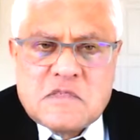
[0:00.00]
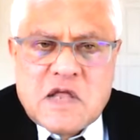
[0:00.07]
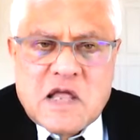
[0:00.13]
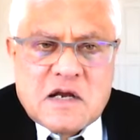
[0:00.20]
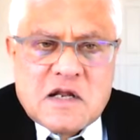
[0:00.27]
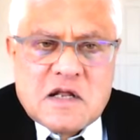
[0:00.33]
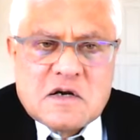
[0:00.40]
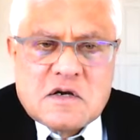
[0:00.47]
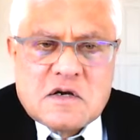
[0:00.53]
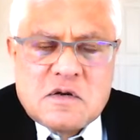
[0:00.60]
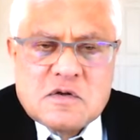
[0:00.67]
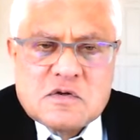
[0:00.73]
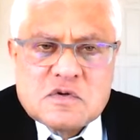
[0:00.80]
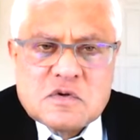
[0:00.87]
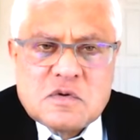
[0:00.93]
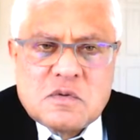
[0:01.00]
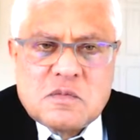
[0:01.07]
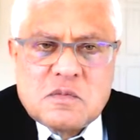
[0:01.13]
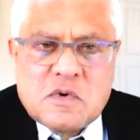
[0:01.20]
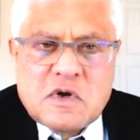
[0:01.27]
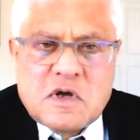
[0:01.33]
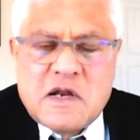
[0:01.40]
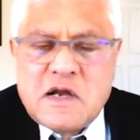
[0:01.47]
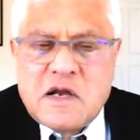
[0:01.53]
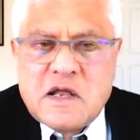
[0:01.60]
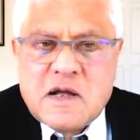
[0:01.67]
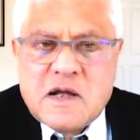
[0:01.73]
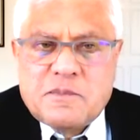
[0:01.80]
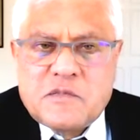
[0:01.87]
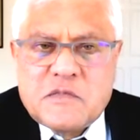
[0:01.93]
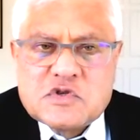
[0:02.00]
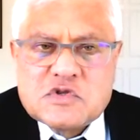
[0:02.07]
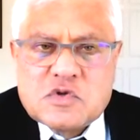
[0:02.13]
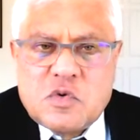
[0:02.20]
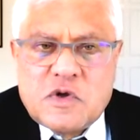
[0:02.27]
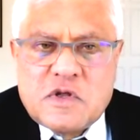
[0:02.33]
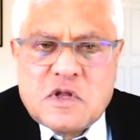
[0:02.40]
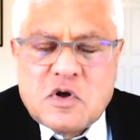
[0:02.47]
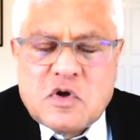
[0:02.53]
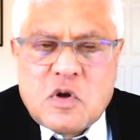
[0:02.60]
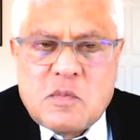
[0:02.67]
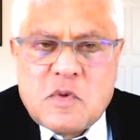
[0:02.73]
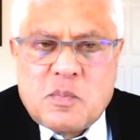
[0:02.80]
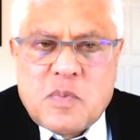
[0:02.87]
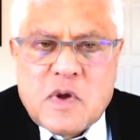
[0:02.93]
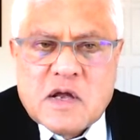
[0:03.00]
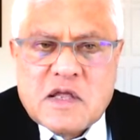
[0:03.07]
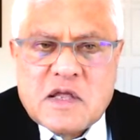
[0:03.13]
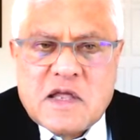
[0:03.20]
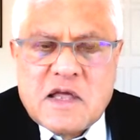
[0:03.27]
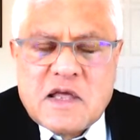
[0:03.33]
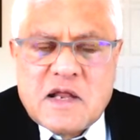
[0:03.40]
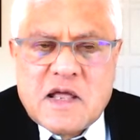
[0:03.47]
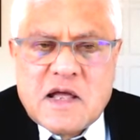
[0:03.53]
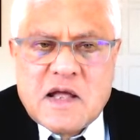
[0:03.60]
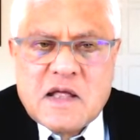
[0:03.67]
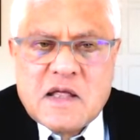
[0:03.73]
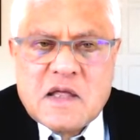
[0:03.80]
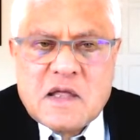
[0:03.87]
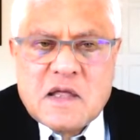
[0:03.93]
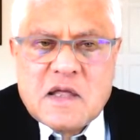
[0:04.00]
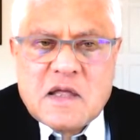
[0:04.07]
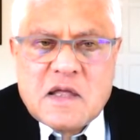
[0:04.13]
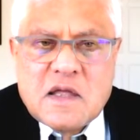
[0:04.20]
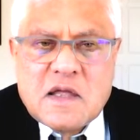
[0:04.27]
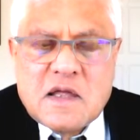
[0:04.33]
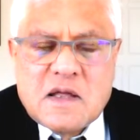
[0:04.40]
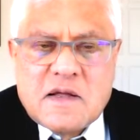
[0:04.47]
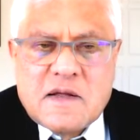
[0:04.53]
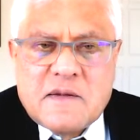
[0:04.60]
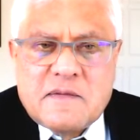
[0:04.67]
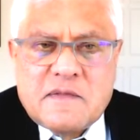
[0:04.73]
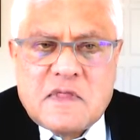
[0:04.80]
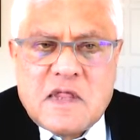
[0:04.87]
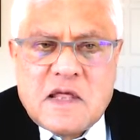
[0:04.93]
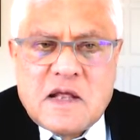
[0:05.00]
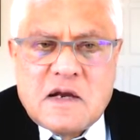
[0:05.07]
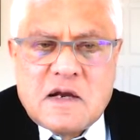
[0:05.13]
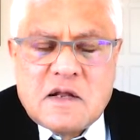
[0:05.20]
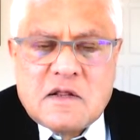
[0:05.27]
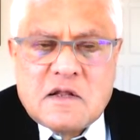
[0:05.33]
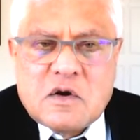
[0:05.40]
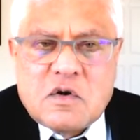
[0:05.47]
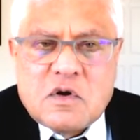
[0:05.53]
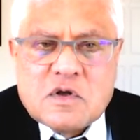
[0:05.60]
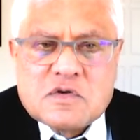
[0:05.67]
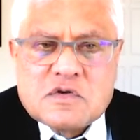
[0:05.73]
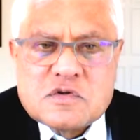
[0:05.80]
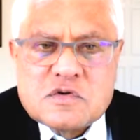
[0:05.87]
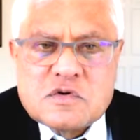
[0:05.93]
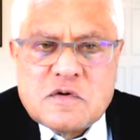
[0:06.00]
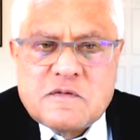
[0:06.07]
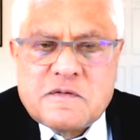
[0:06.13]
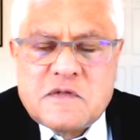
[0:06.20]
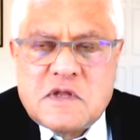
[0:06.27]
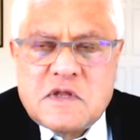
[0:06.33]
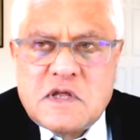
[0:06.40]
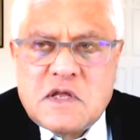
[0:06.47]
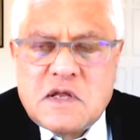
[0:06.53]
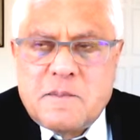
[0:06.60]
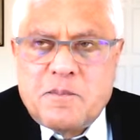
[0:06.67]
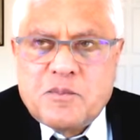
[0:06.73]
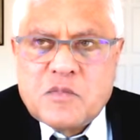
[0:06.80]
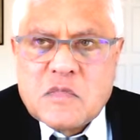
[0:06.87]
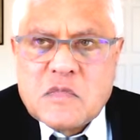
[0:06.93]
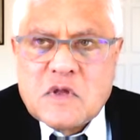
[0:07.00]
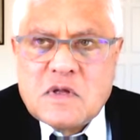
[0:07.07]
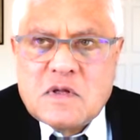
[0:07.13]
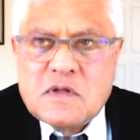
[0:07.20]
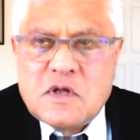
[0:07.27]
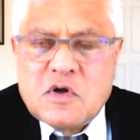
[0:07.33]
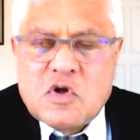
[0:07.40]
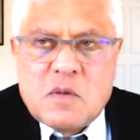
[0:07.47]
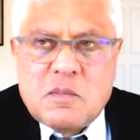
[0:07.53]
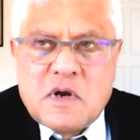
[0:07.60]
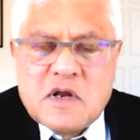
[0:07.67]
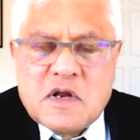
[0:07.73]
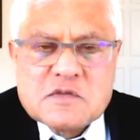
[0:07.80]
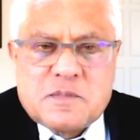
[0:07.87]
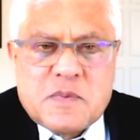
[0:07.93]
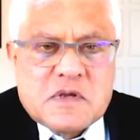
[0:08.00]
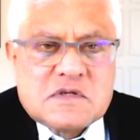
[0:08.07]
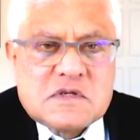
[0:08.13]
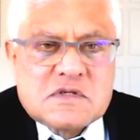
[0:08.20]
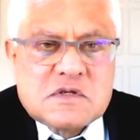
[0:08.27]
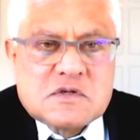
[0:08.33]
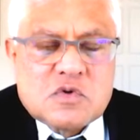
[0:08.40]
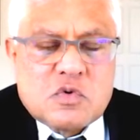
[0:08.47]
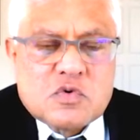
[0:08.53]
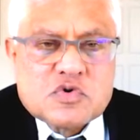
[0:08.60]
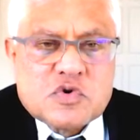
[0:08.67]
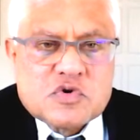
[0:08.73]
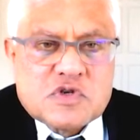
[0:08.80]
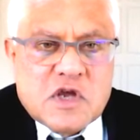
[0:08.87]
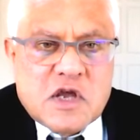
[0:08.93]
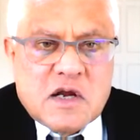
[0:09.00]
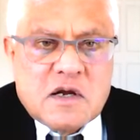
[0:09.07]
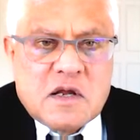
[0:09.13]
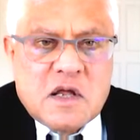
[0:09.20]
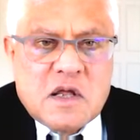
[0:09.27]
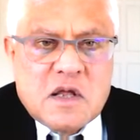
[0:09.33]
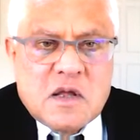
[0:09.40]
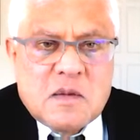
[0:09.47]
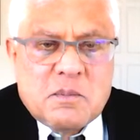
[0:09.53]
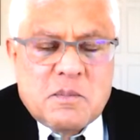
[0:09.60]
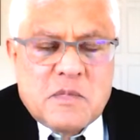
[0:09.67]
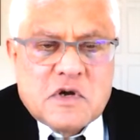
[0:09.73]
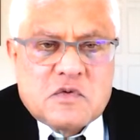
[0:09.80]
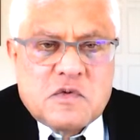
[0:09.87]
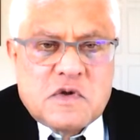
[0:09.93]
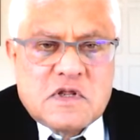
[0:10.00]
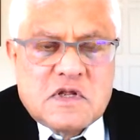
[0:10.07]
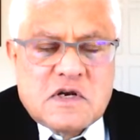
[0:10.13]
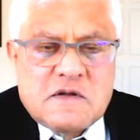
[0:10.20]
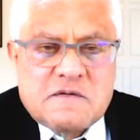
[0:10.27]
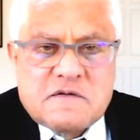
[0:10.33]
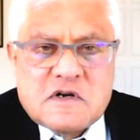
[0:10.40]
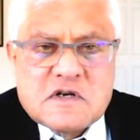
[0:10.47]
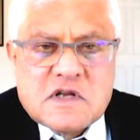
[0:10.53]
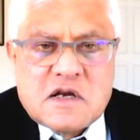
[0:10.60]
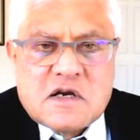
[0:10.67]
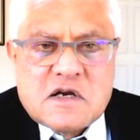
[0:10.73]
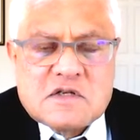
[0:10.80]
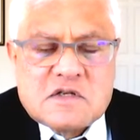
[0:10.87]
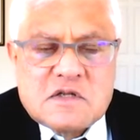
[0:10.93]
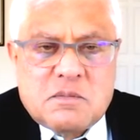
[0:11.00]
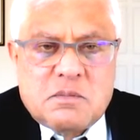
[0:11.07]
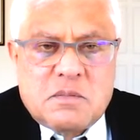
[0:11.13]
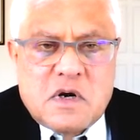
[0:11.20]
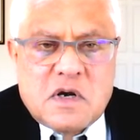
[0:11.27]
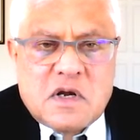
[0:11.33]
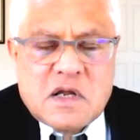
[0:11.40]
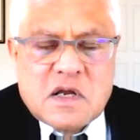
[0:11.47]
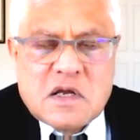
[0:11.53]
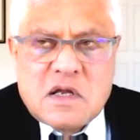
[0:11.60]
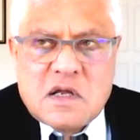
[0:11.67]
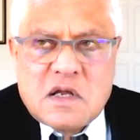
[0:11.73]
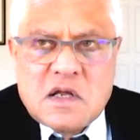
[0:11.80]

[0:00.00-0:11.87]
tenant, so cleaning up the snow in the common parking area, then the cost of the common expenses is also shared between the different tenants in the building,